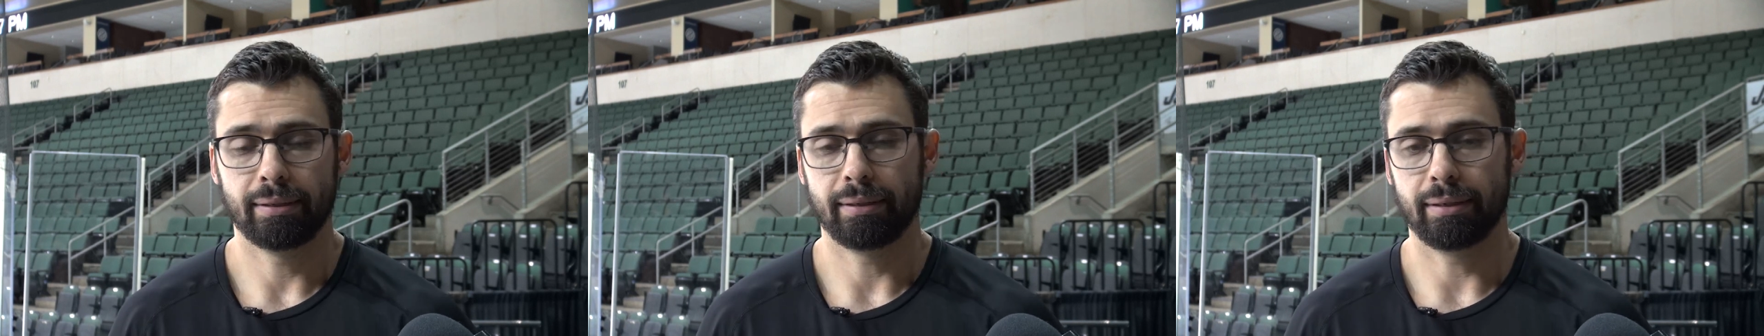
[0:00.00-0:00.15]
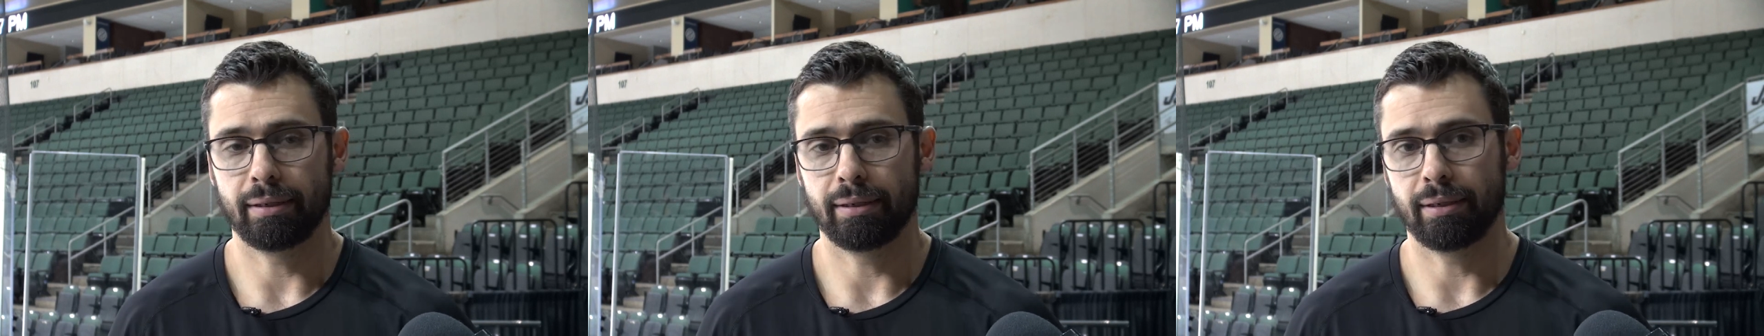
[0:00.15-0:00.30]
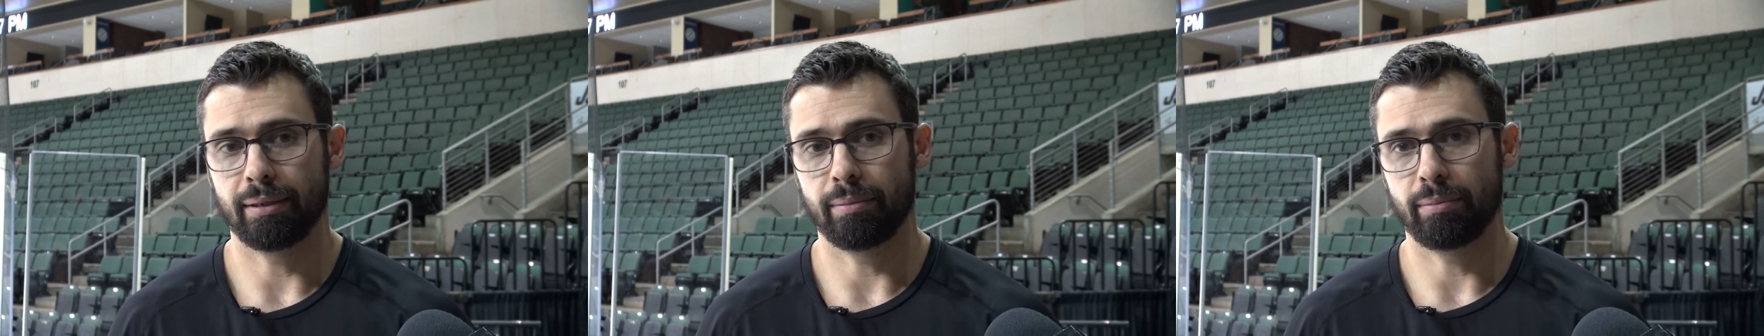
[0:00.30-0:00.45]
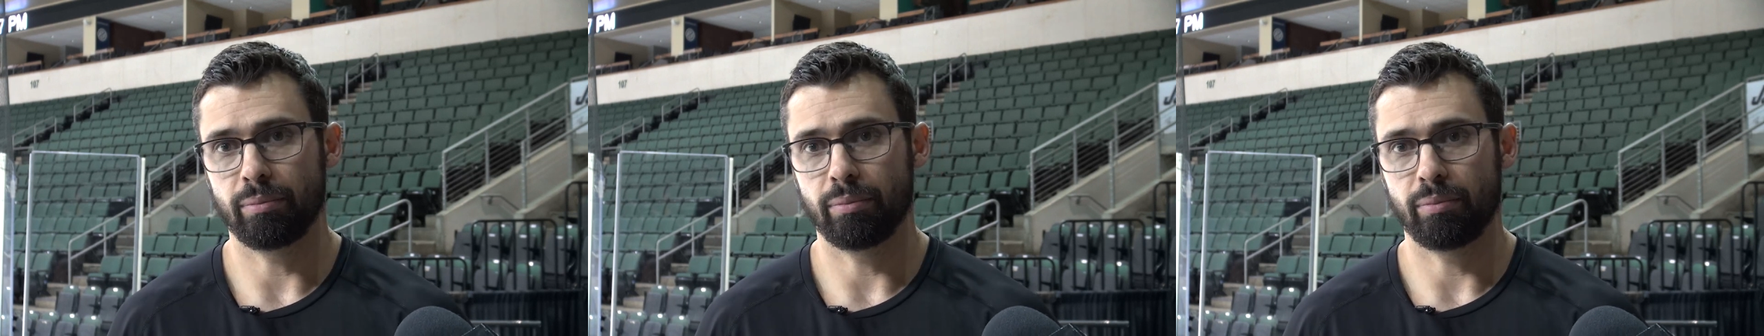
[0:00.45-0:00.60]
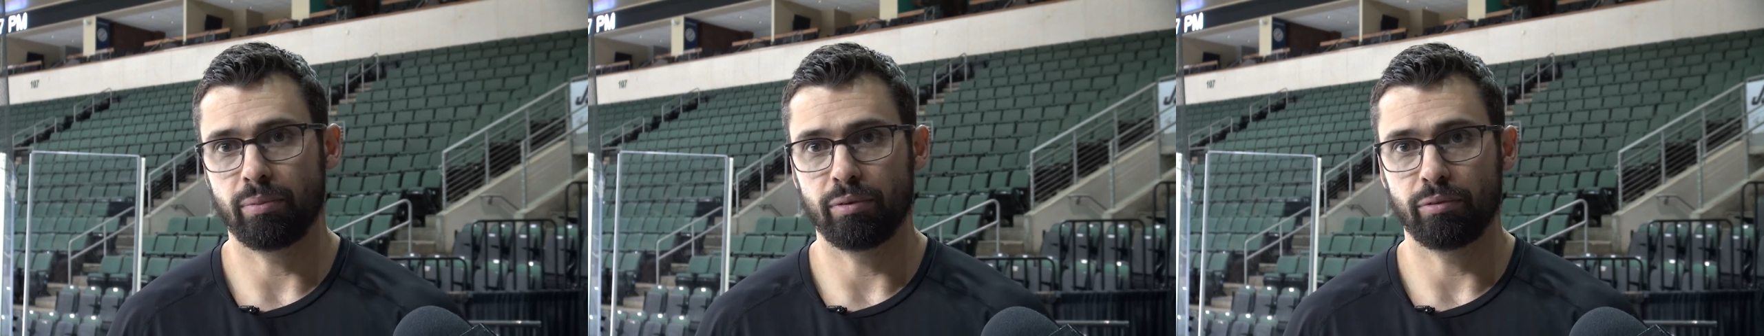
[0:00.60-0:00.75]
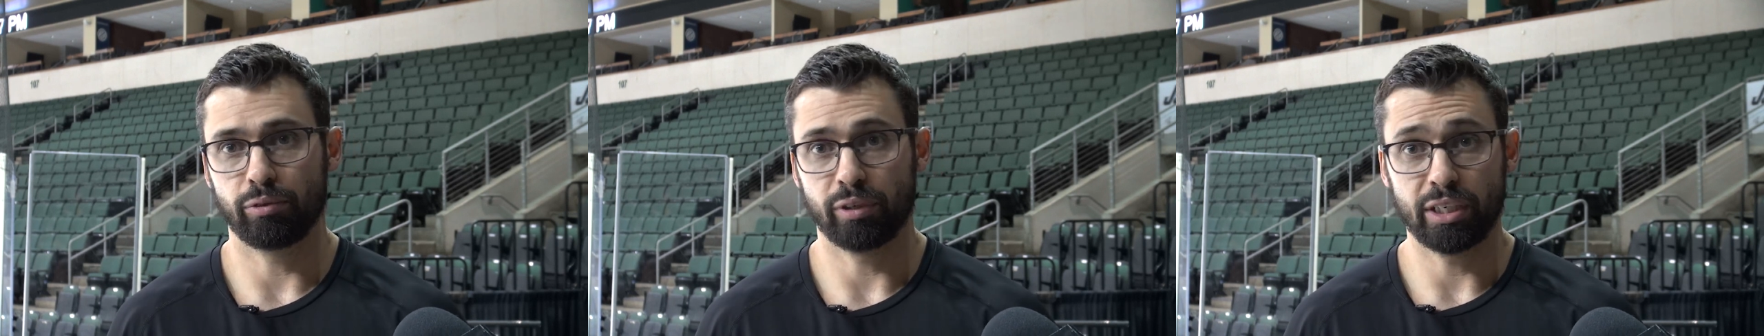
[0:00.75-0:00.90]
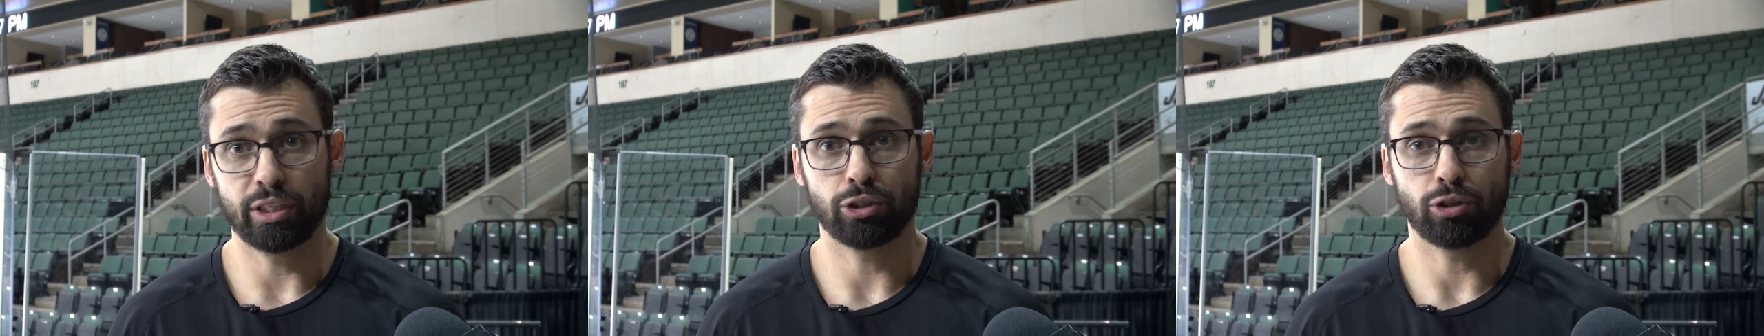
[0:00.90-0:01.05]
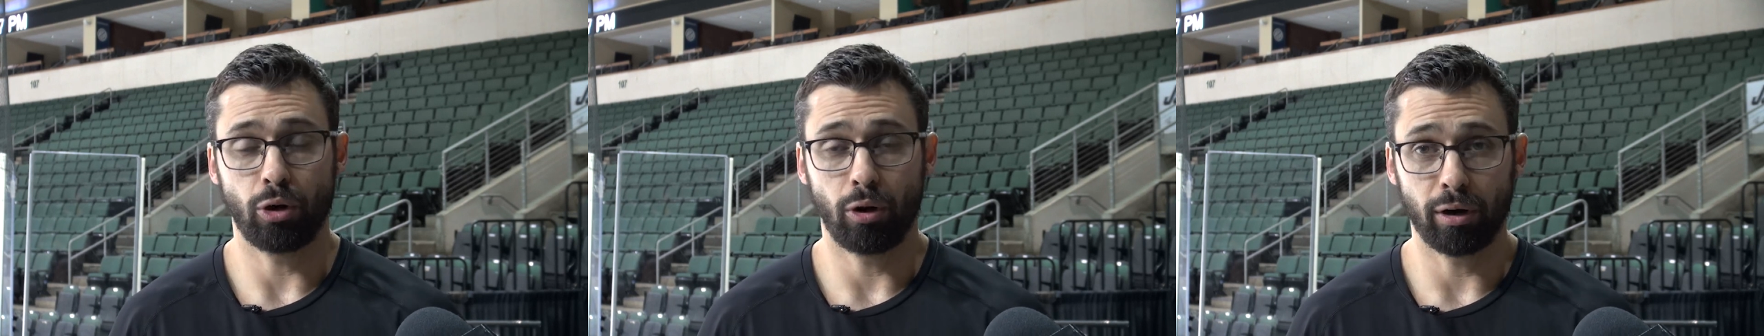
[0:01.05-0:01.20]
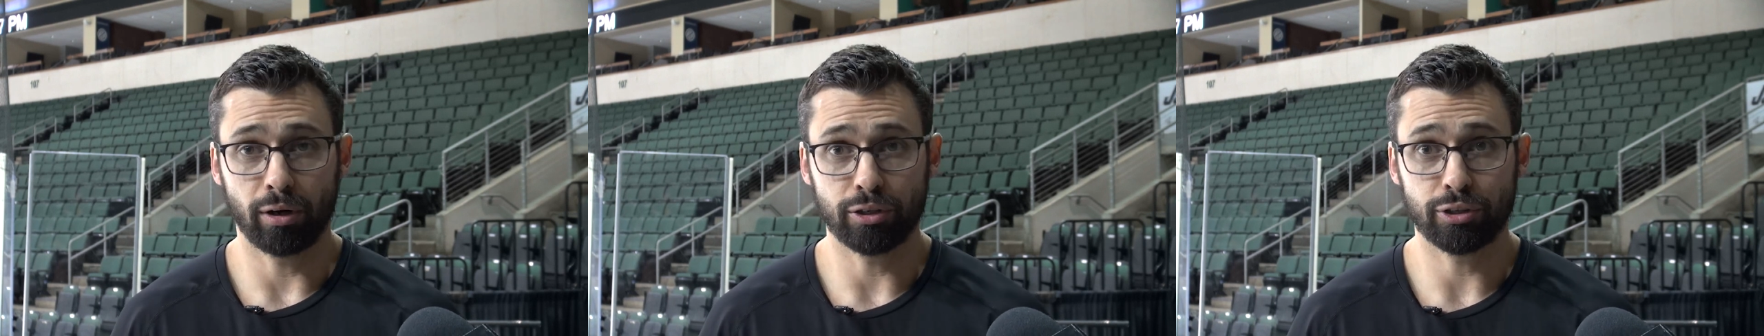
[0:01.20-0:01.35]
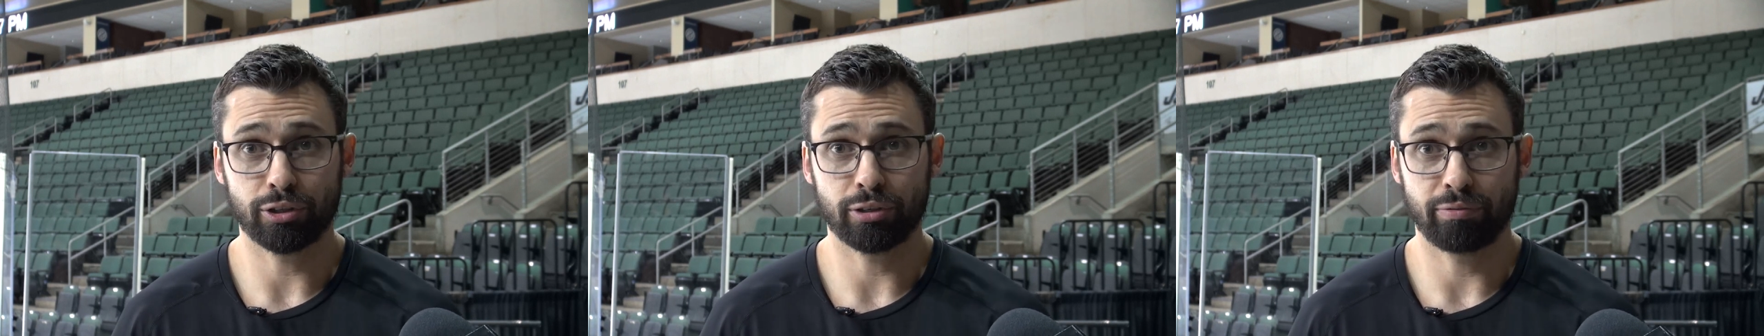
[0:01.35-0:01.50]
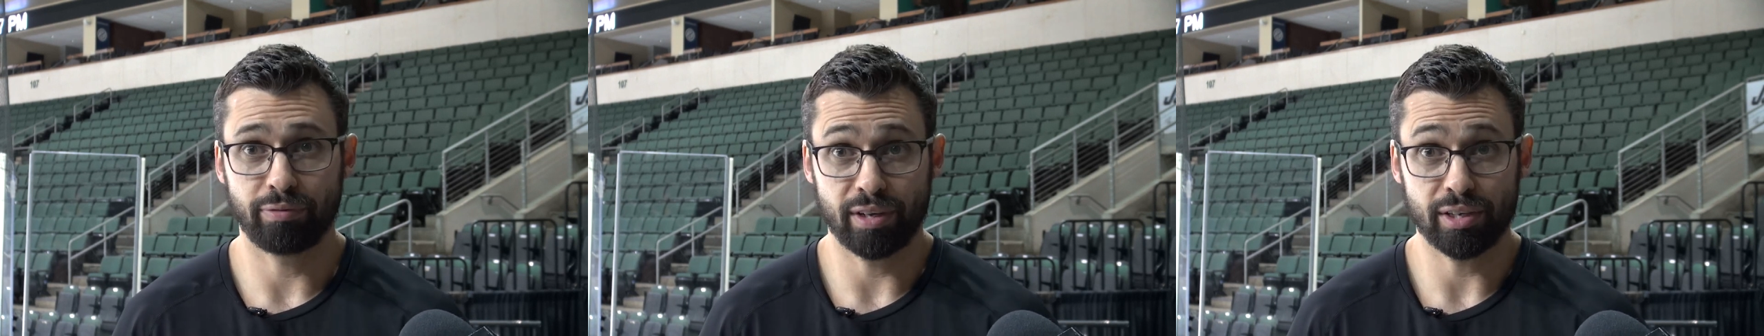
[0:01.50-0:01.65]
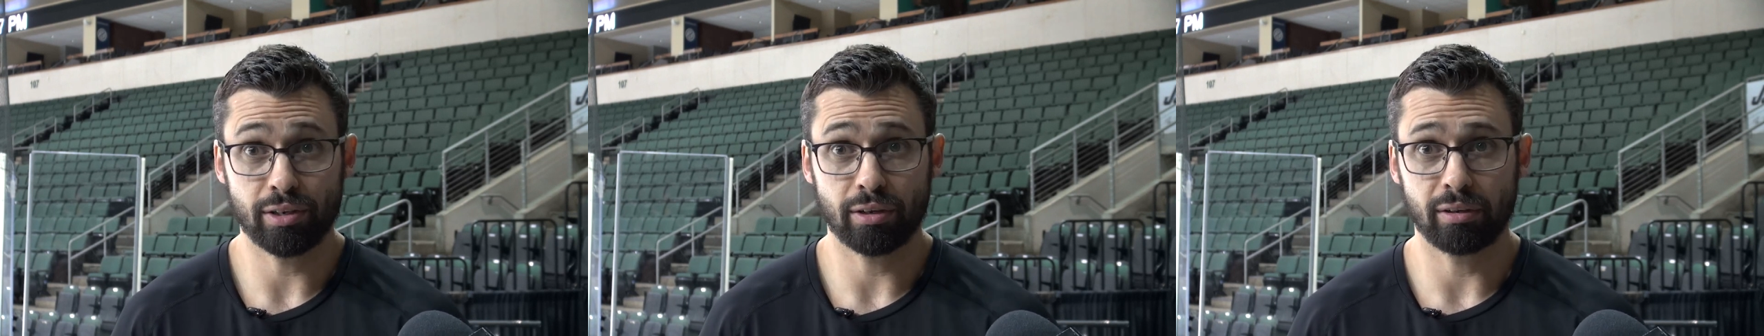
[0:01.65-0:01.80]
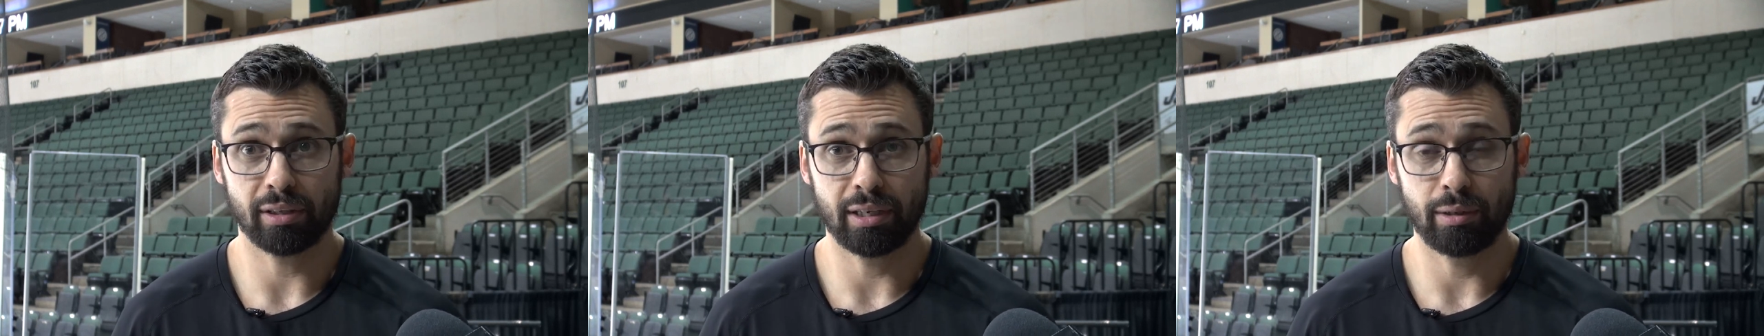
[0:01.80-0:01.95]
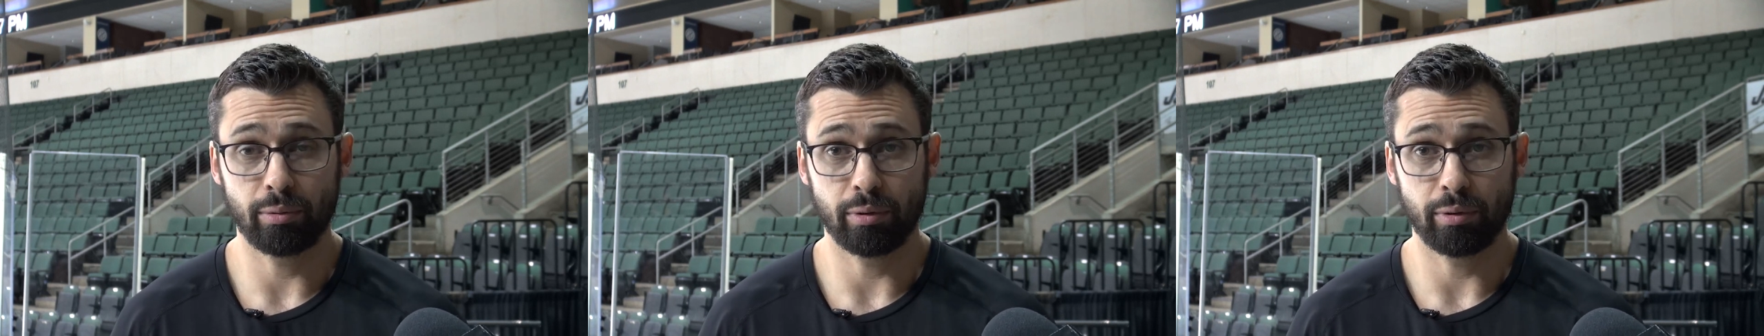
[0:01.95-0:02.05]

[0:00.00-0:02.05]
Um, we've recharged physically,